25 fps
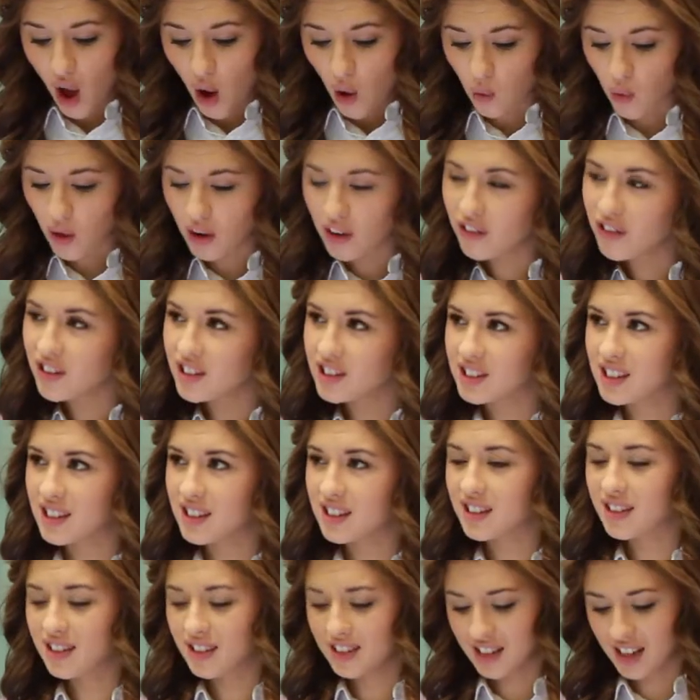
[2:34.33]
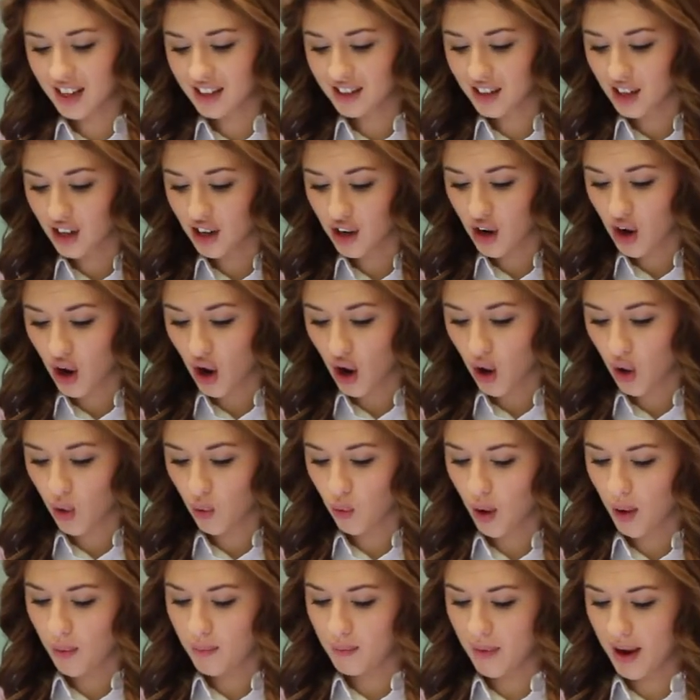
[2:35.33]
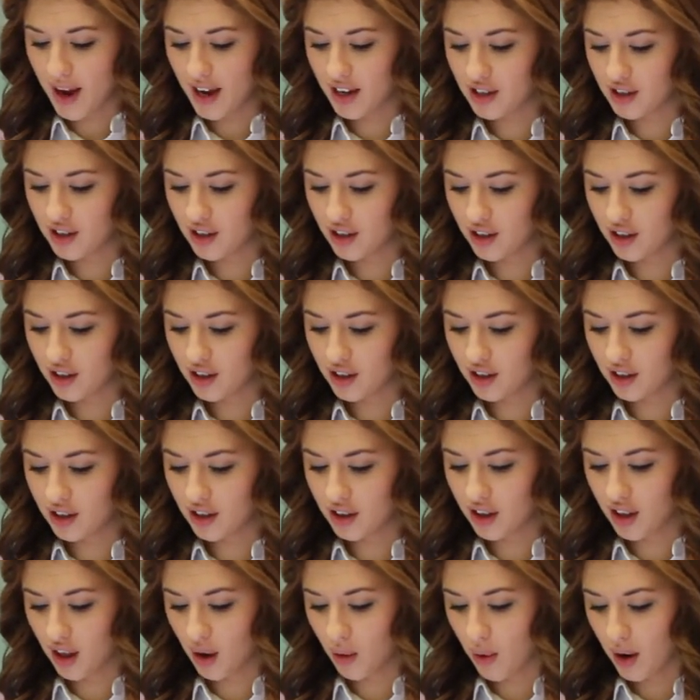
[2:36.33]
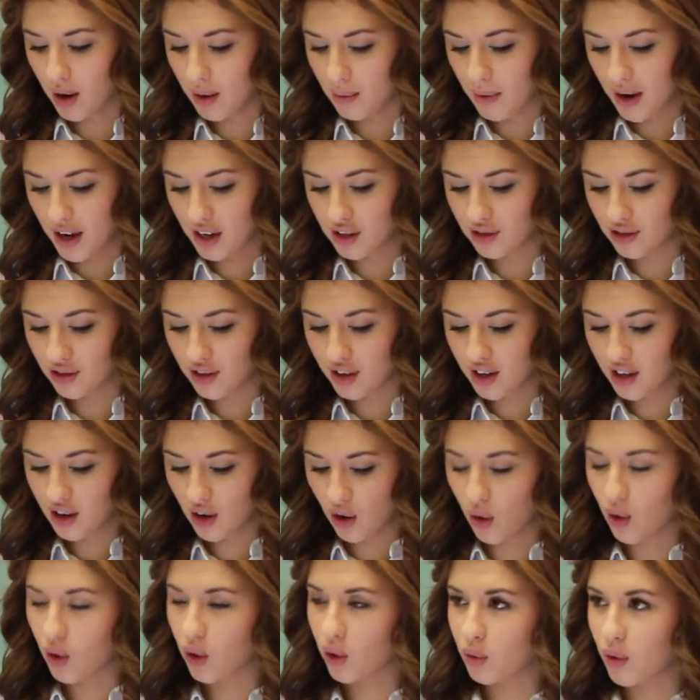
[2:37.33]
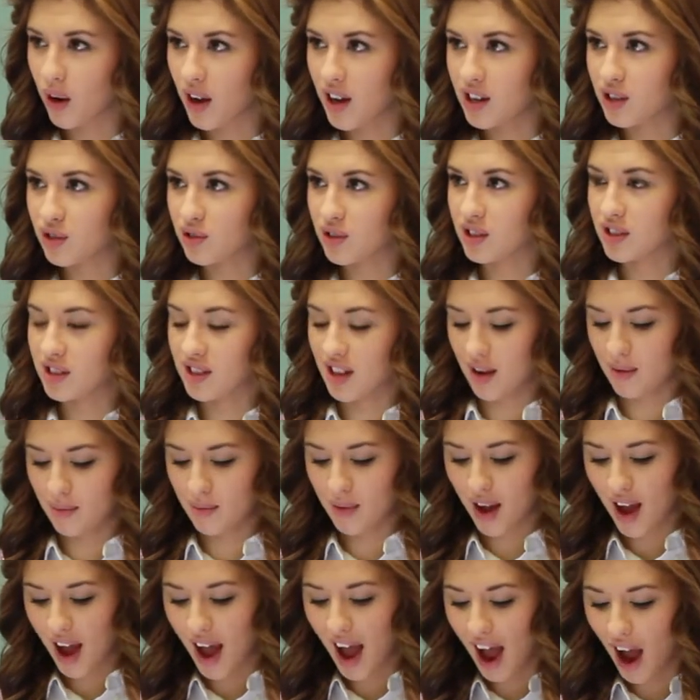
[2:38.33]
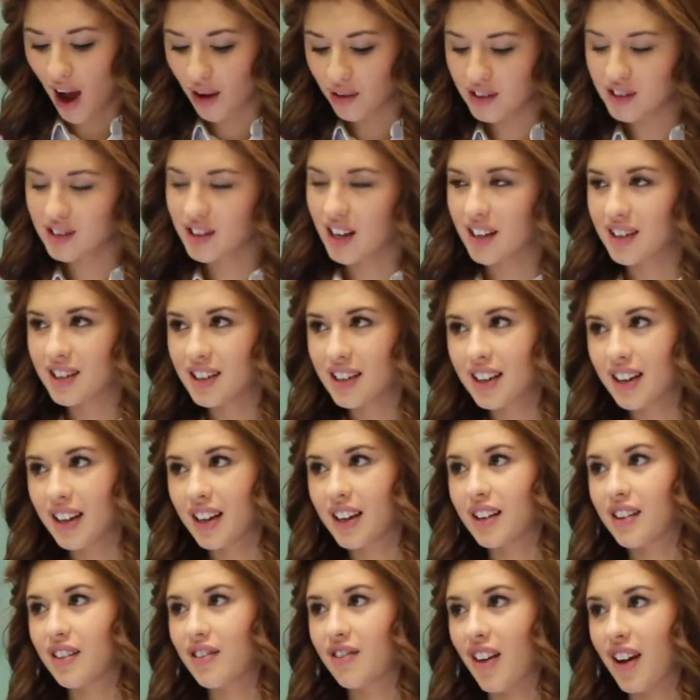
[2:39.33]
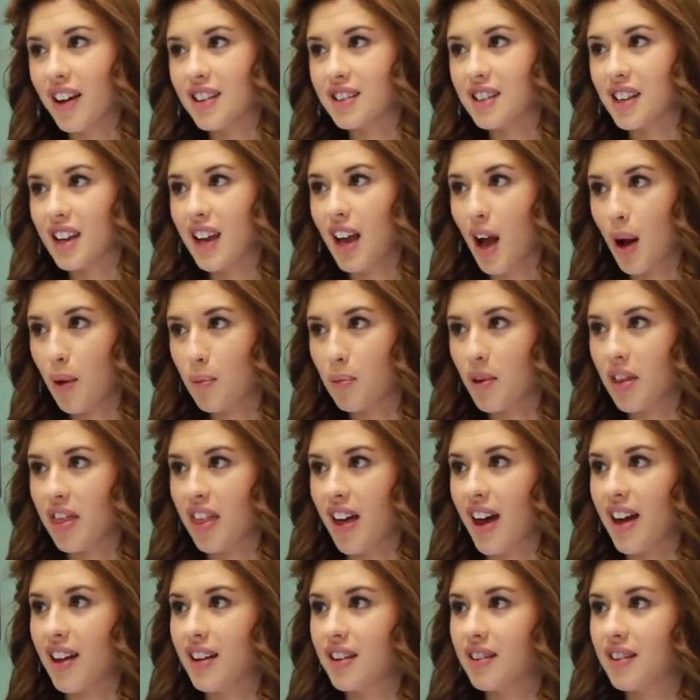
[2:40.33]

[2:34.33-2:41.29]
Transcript: What if a student doesn't know what major they want to major in or what interests them? How does undeclared advising help with that?